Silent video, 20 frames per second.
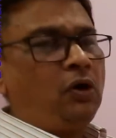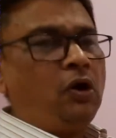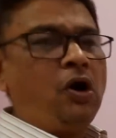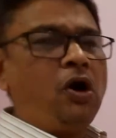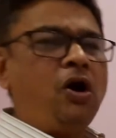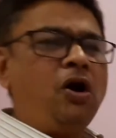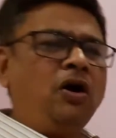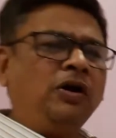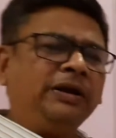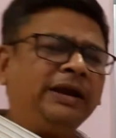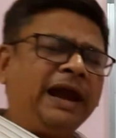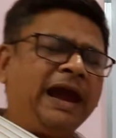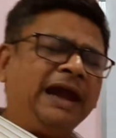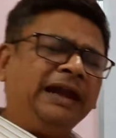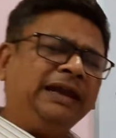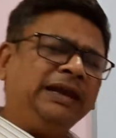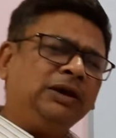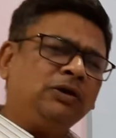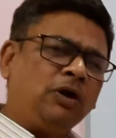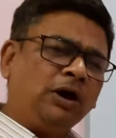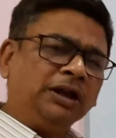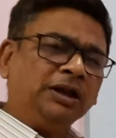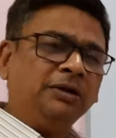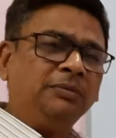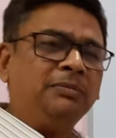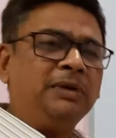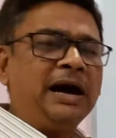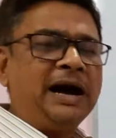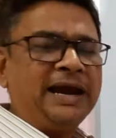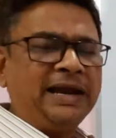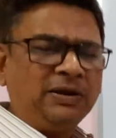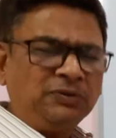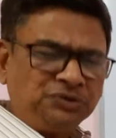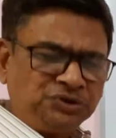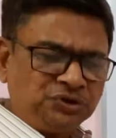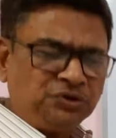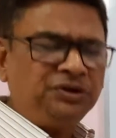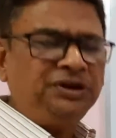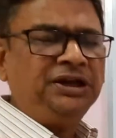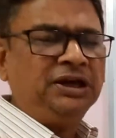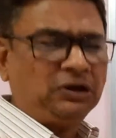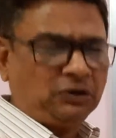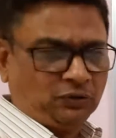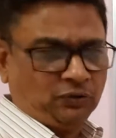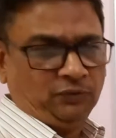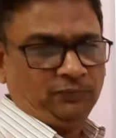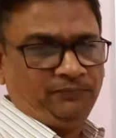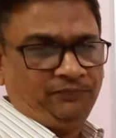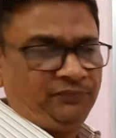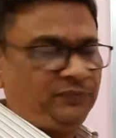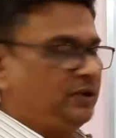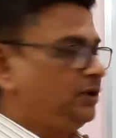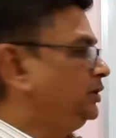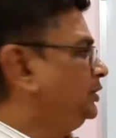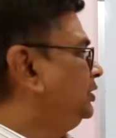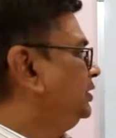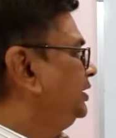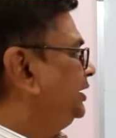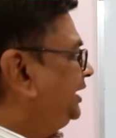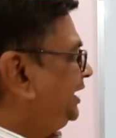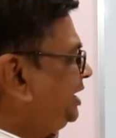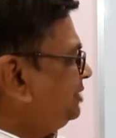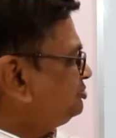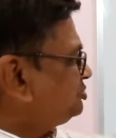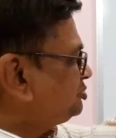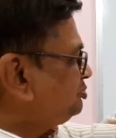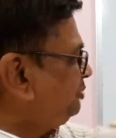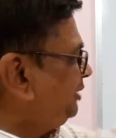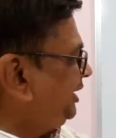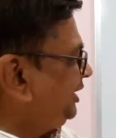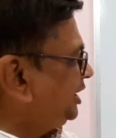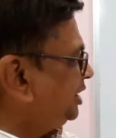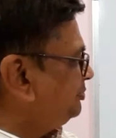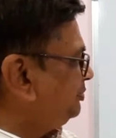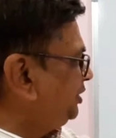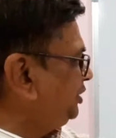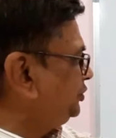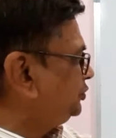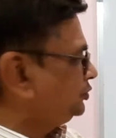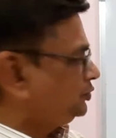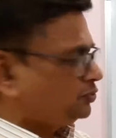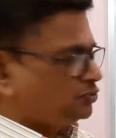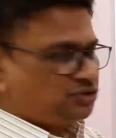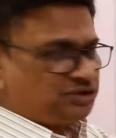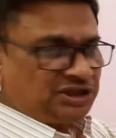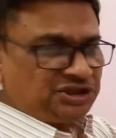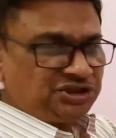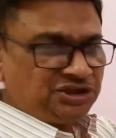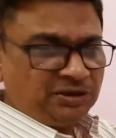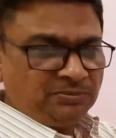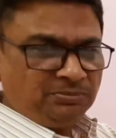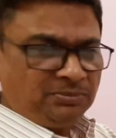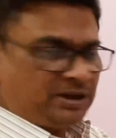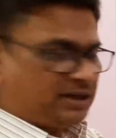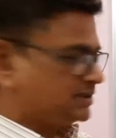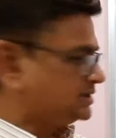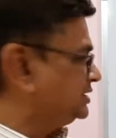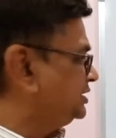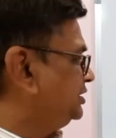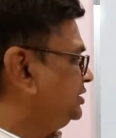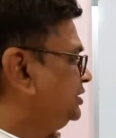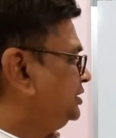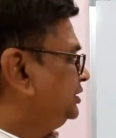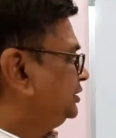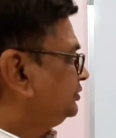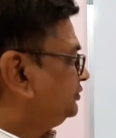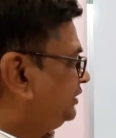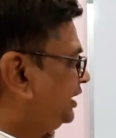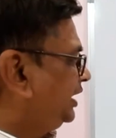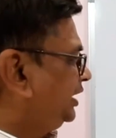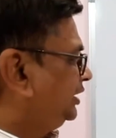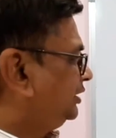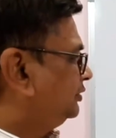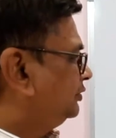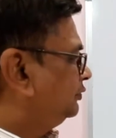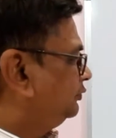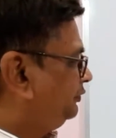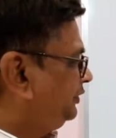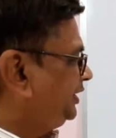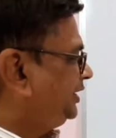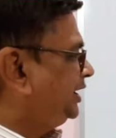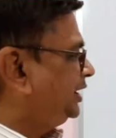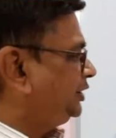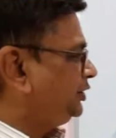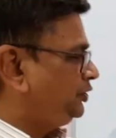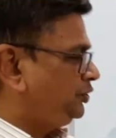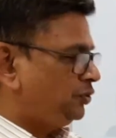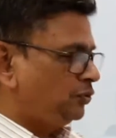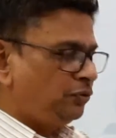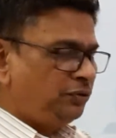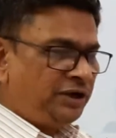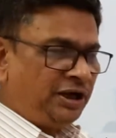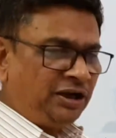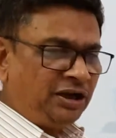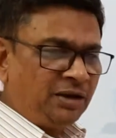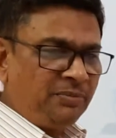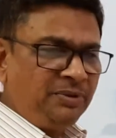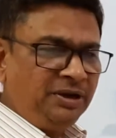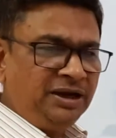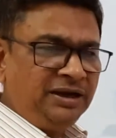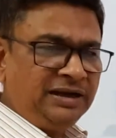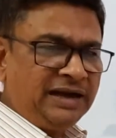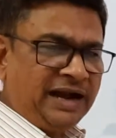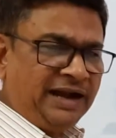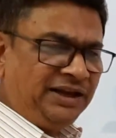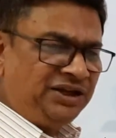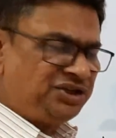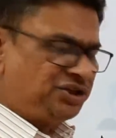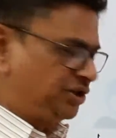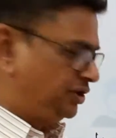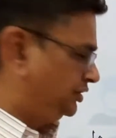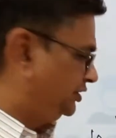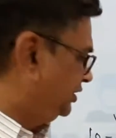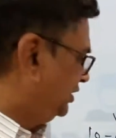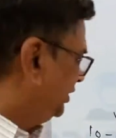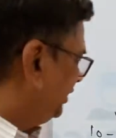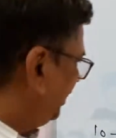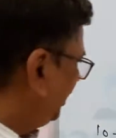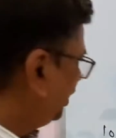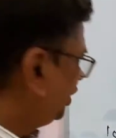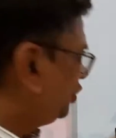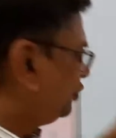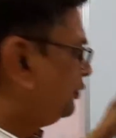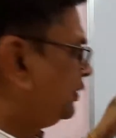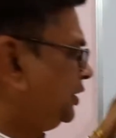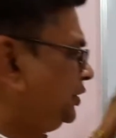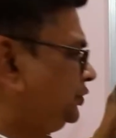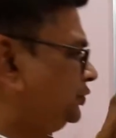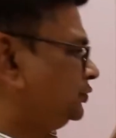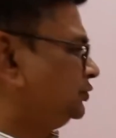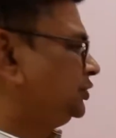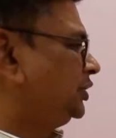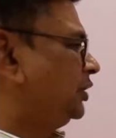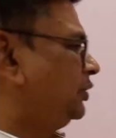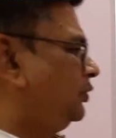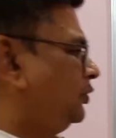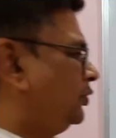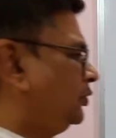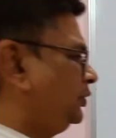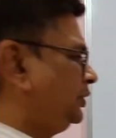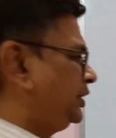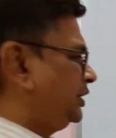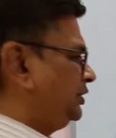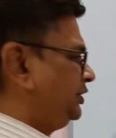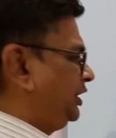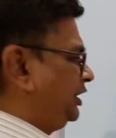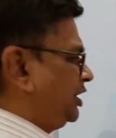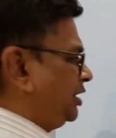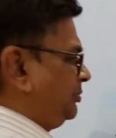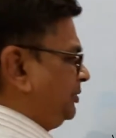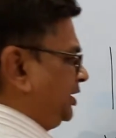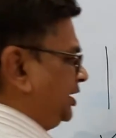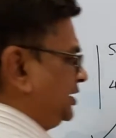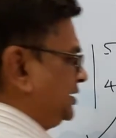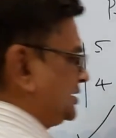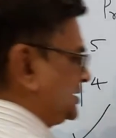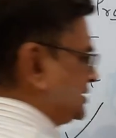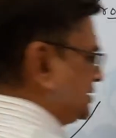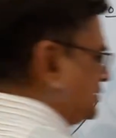or any column, I have shown here row, if split up into two such numbers, then we get two determinant addition equal to the old determinant's